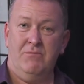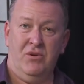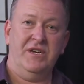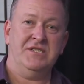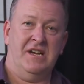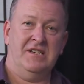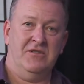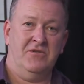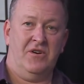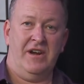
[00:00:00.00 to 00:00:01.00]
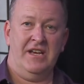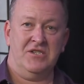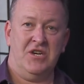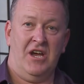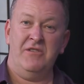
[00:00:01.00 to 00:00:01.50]
please don't do it on our
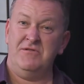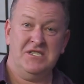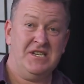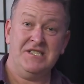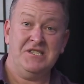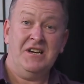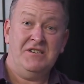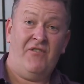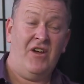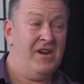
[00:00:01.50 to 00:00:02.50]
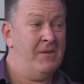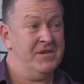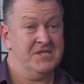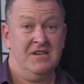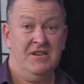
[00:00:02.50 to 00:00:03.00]
show. Just exchange phone
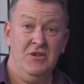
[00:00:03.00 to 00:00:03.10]
numbers.